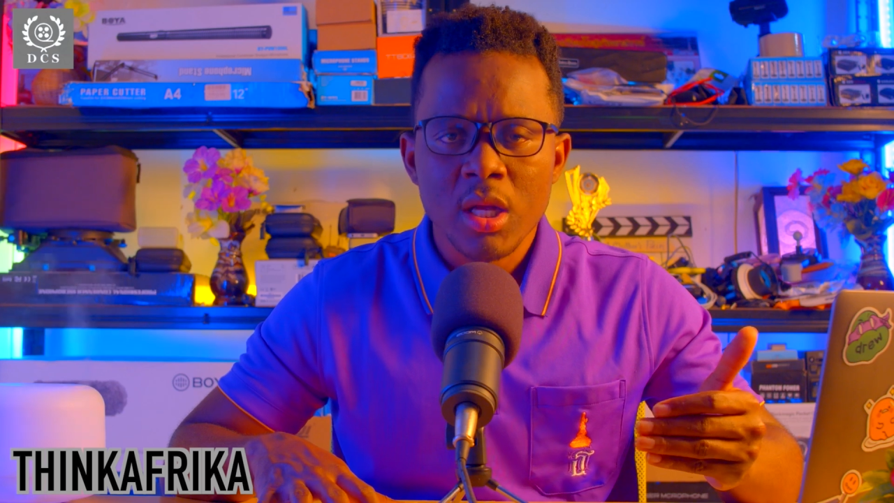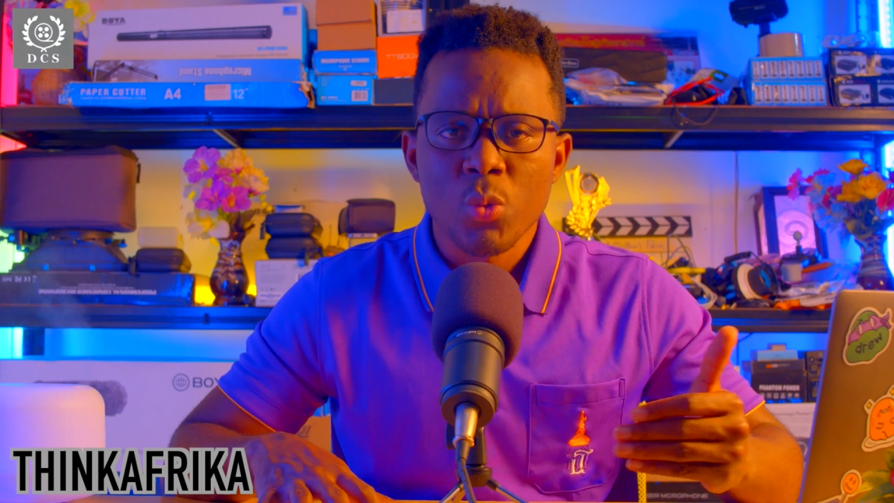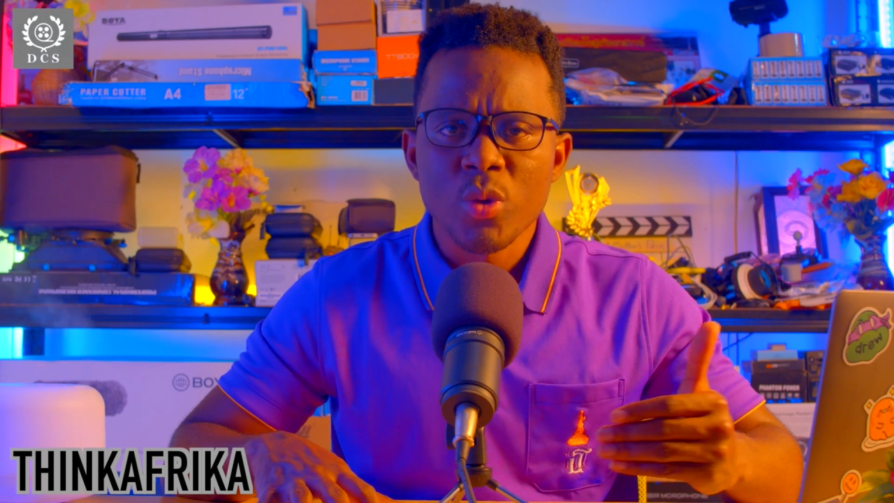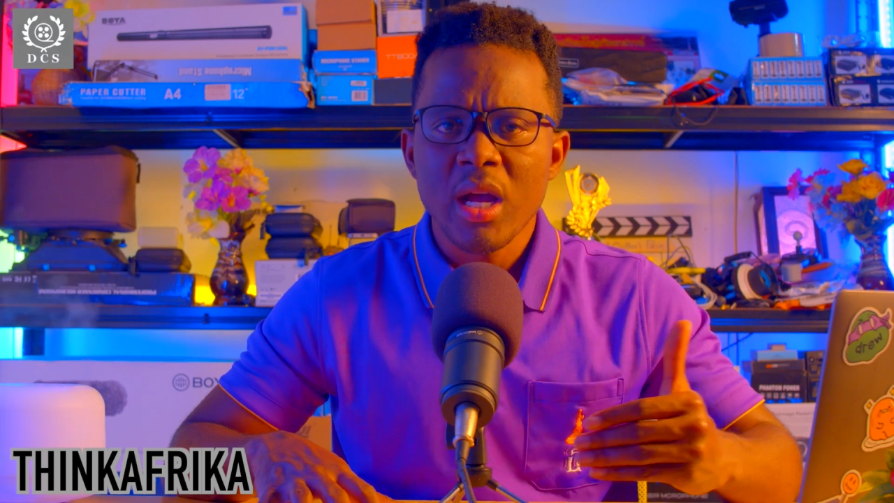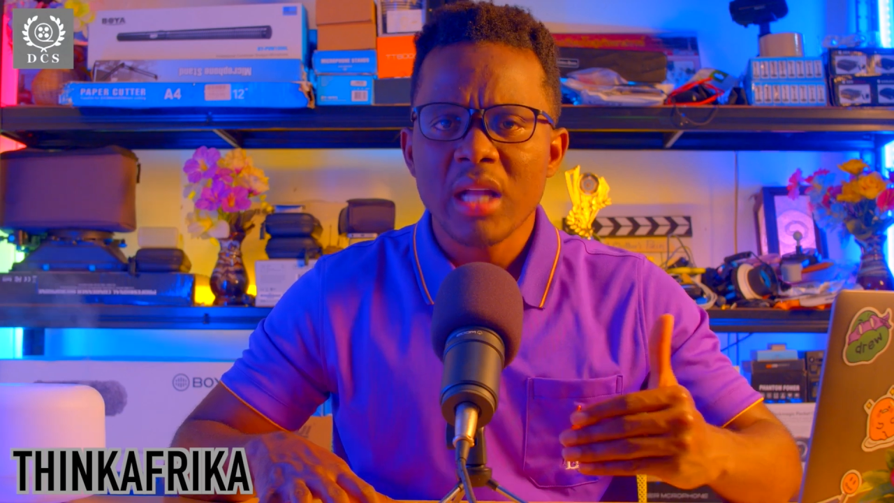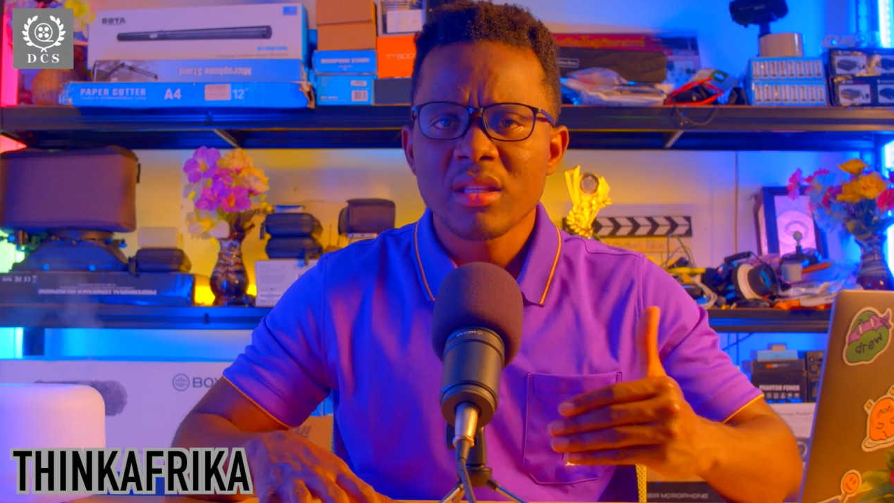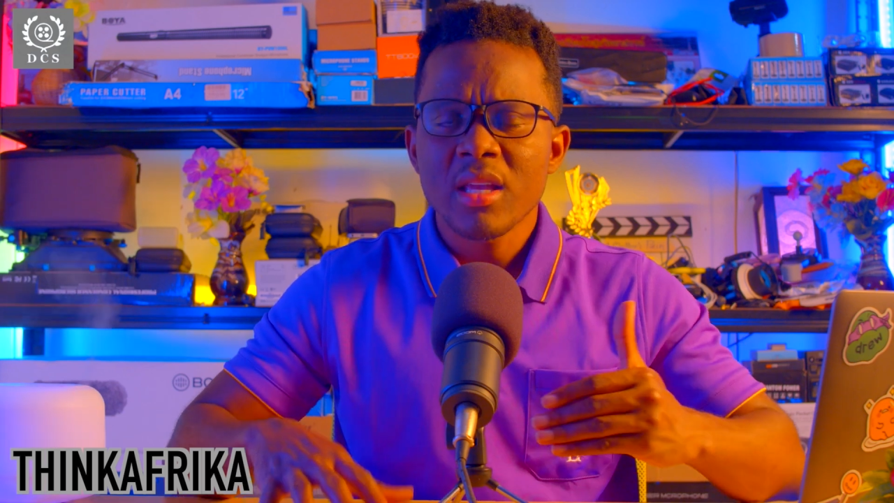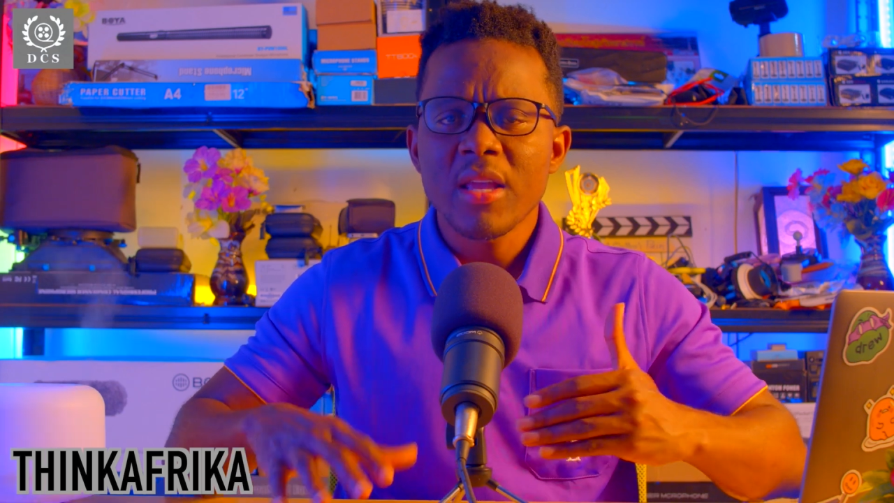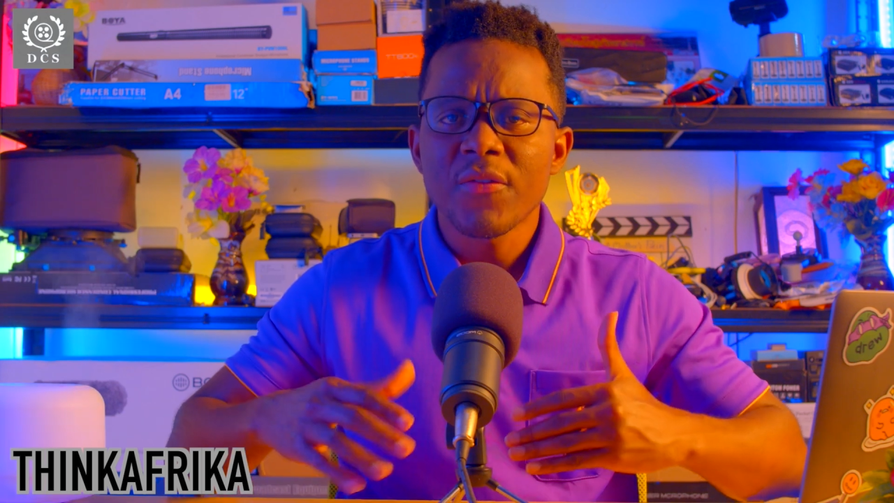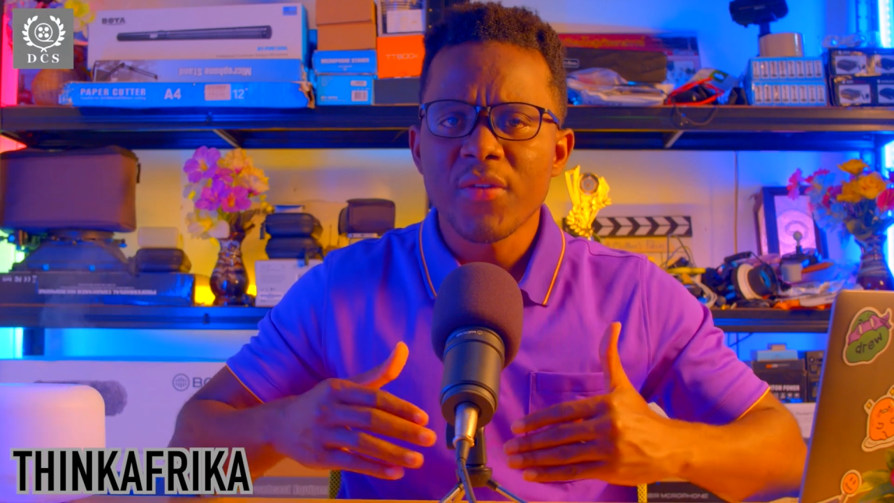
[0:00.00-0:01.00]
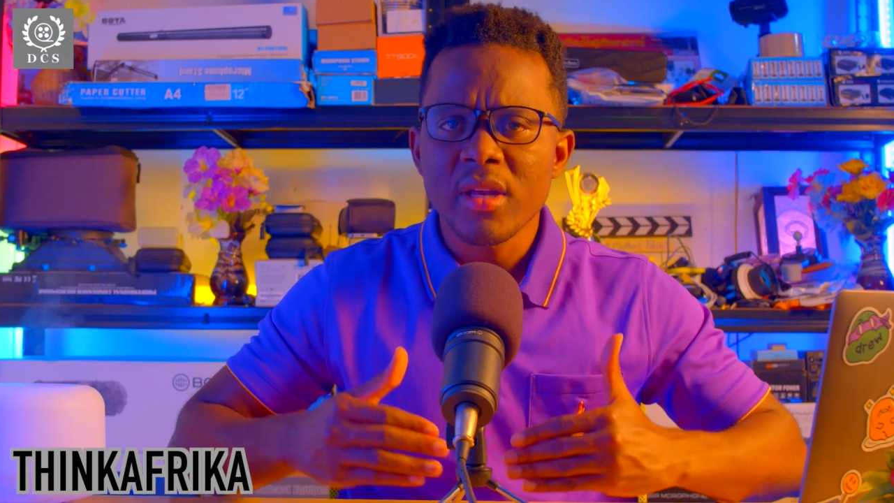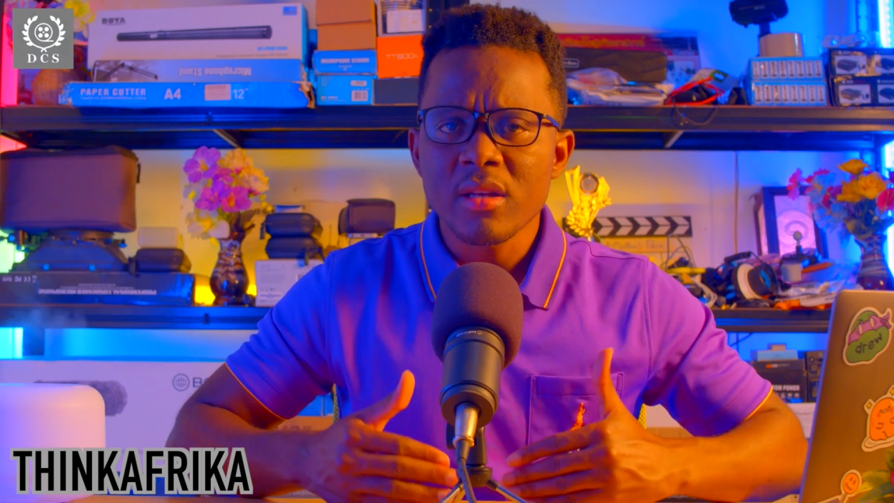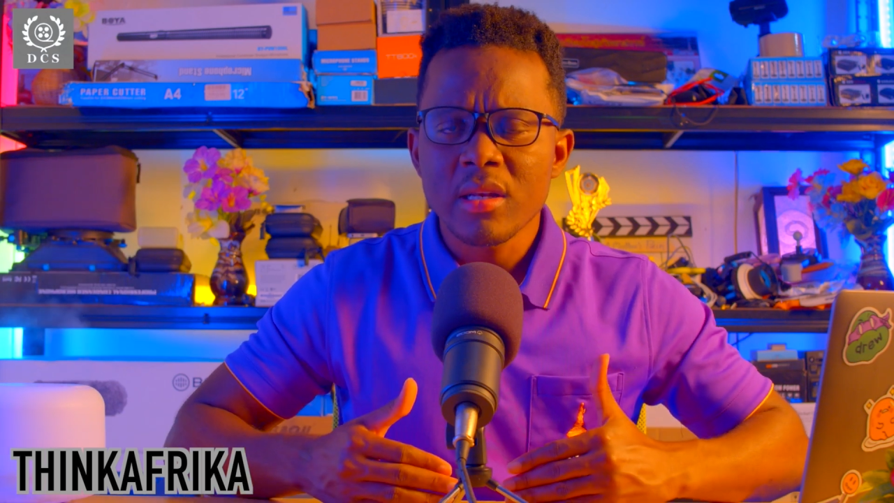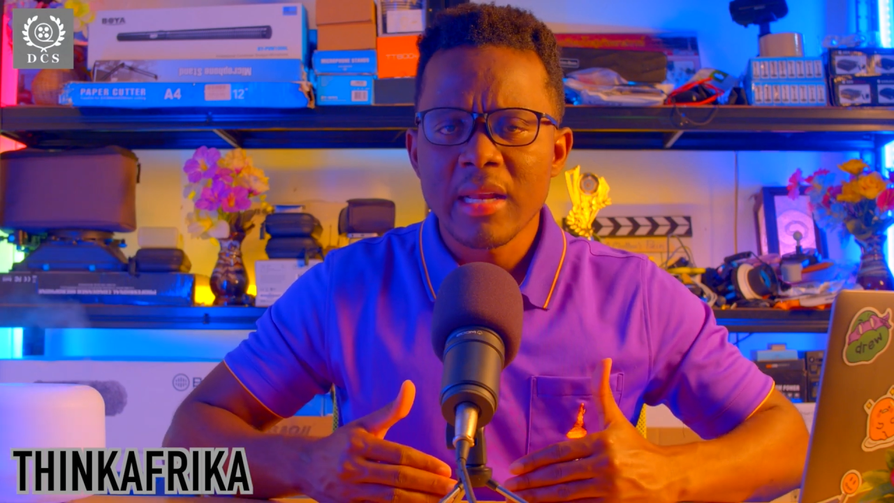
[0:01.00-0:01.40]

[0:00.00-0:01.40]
without even